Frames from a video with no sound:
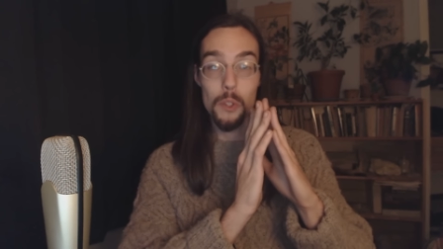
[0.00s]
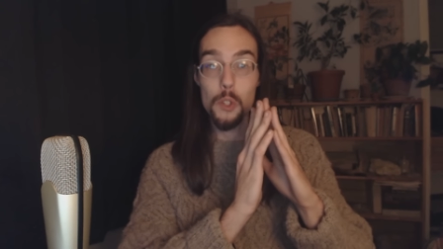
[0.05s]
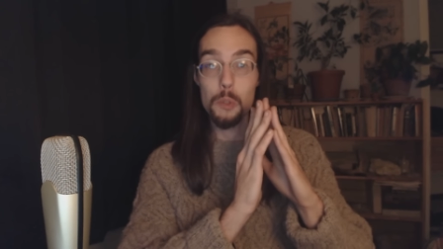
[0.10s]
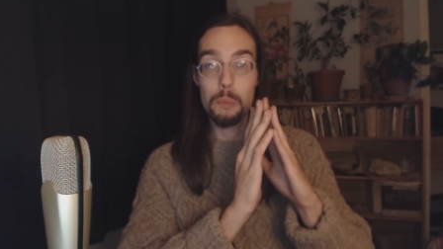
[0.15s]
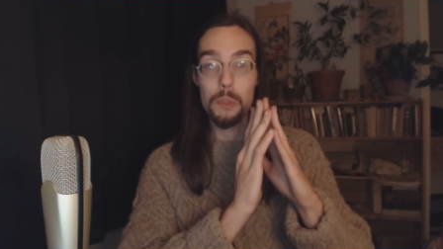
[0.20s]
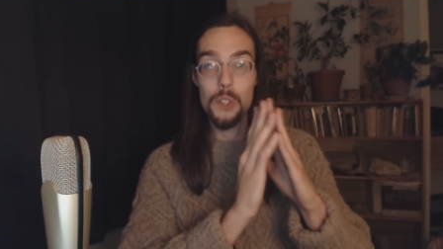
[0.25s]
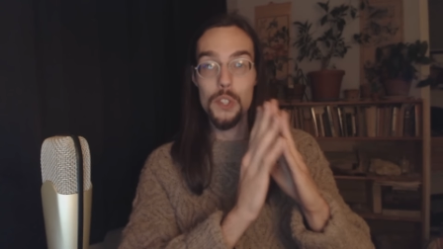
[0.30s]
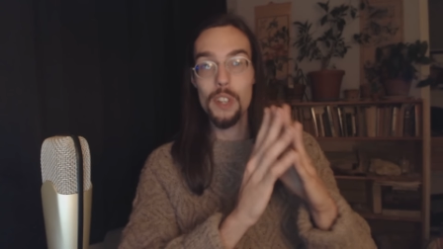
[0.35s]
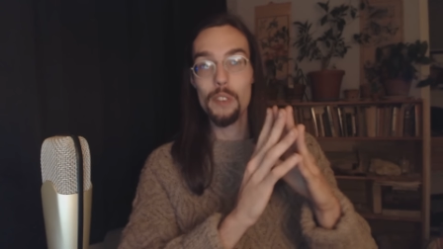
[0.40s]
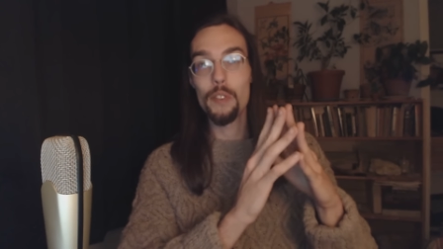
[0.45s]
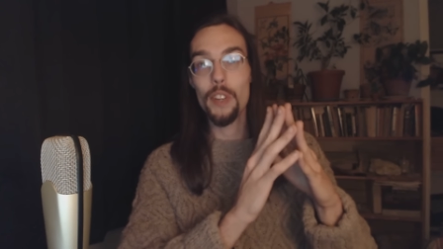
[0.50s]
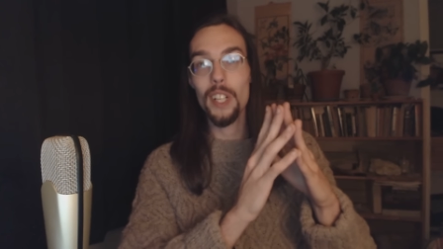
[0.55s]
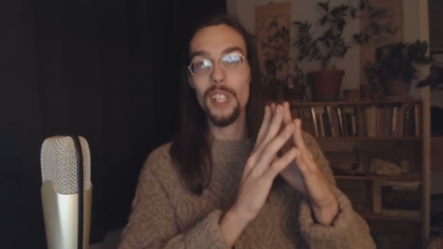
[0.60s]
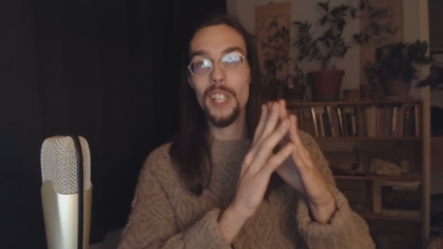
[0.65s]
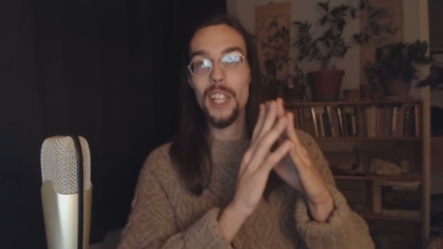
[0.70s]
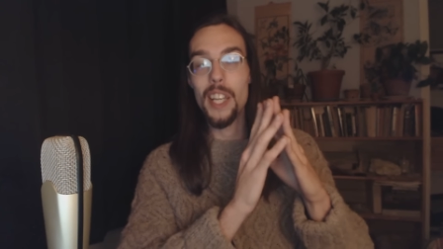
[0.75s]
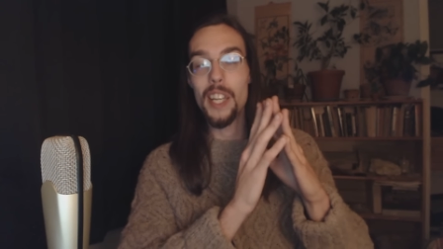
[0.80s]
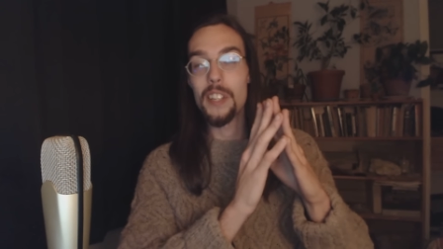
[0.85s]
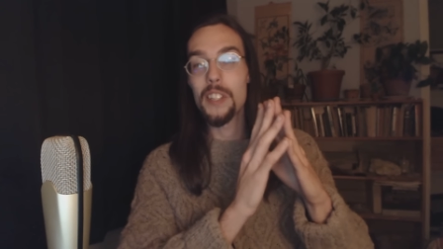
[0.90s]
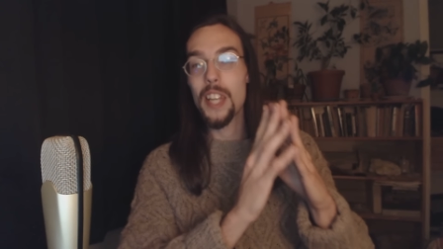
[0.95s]
was
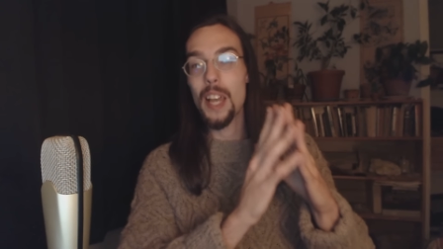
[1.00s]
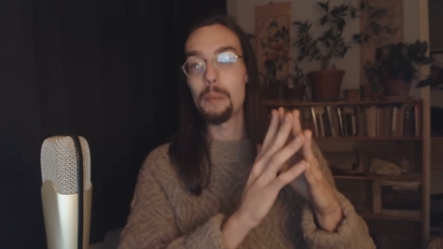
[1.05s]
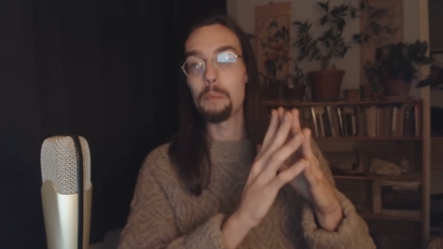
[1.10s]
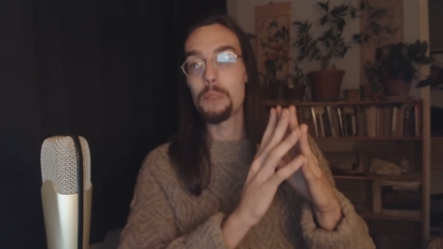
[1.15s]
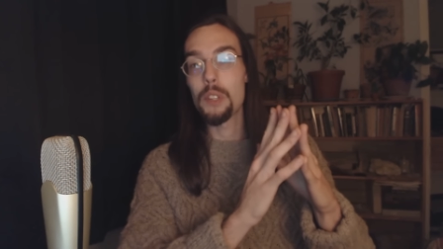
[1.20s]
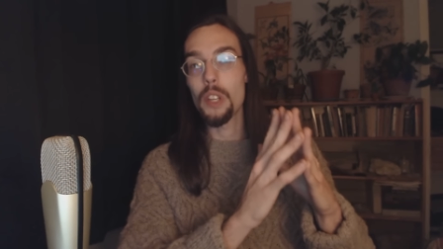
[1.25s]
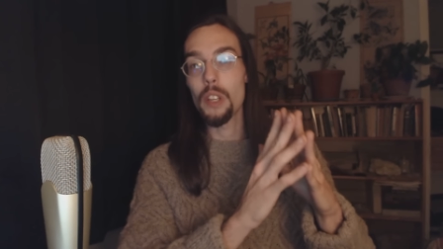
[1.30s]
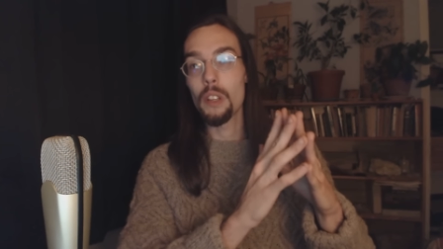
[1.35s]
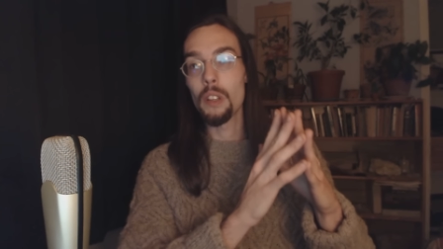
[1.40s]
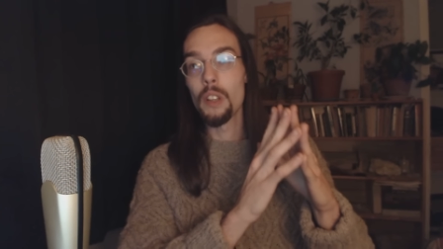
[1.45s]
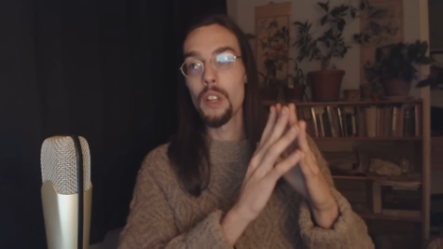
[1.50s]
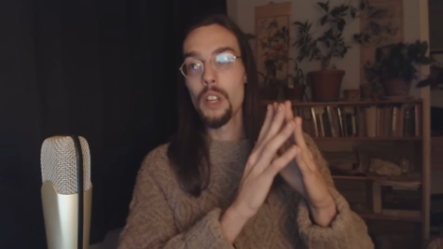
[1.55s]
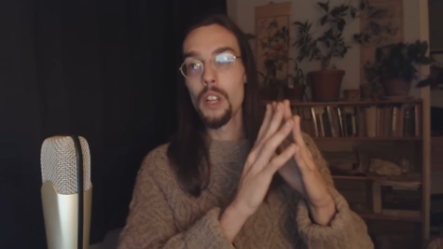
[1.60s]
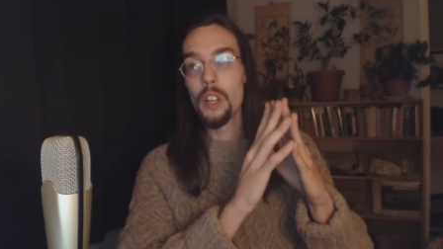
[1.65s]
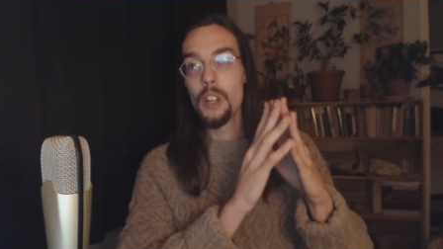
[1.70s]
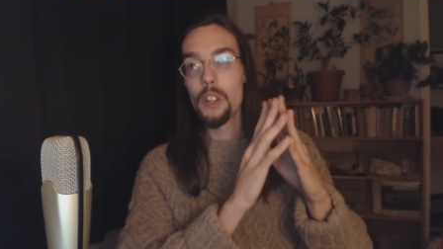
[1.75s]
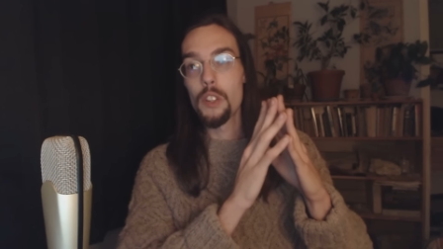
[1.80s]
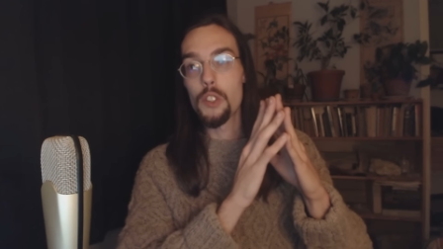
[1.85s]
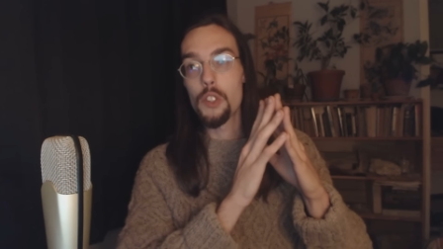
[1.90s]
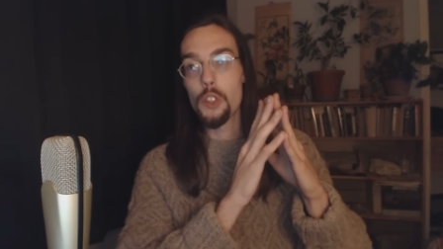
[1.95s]
specifically attempting
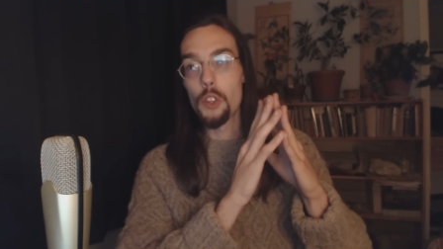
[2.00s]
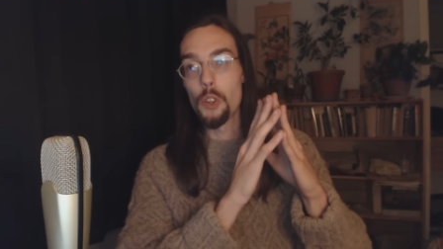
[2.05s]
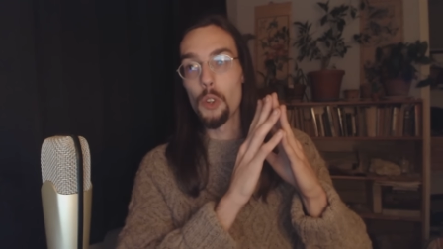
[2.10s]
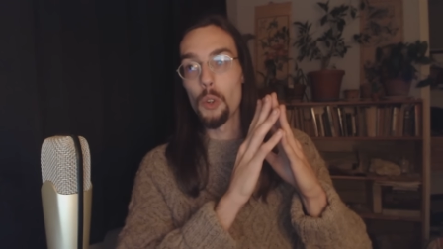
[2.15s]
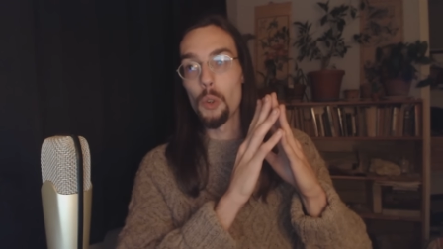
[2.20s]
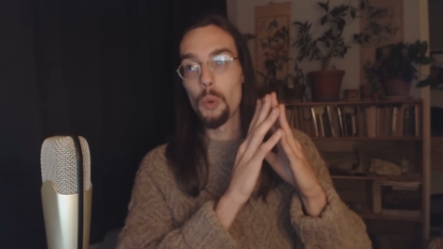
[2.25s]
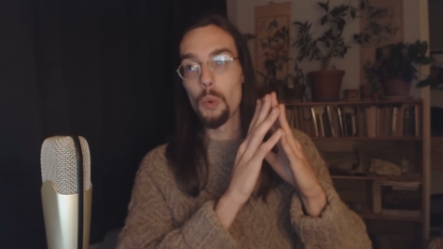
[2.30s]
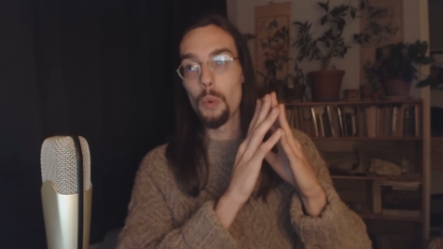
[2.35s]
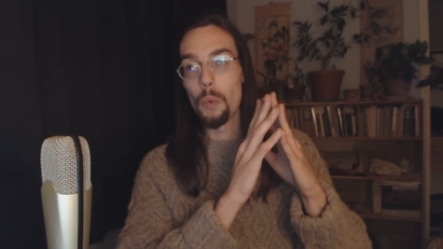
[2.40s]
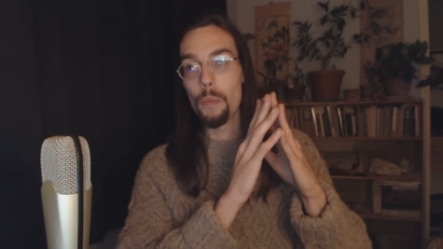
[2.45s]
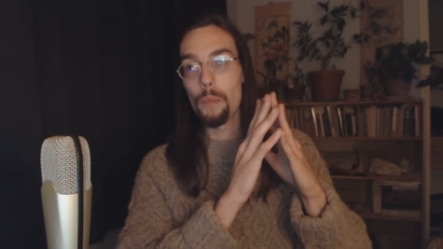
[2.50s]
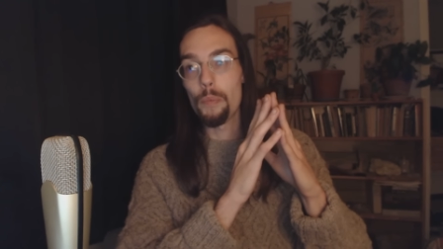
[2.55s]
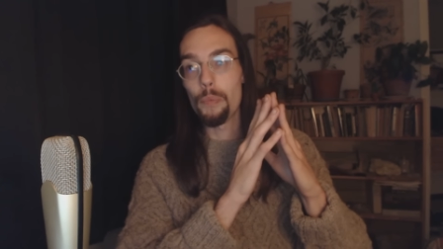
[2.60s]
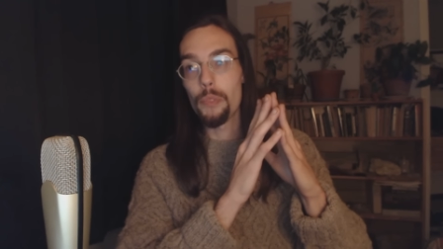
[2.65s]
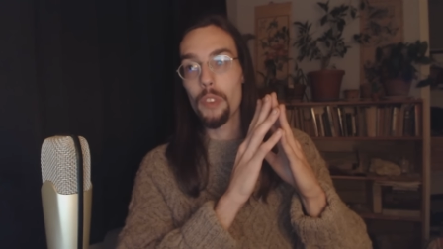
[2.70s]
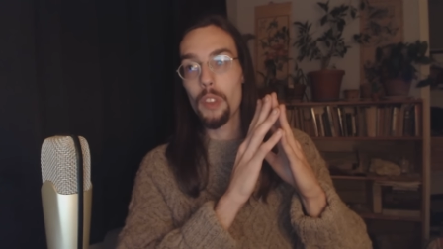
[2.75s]
to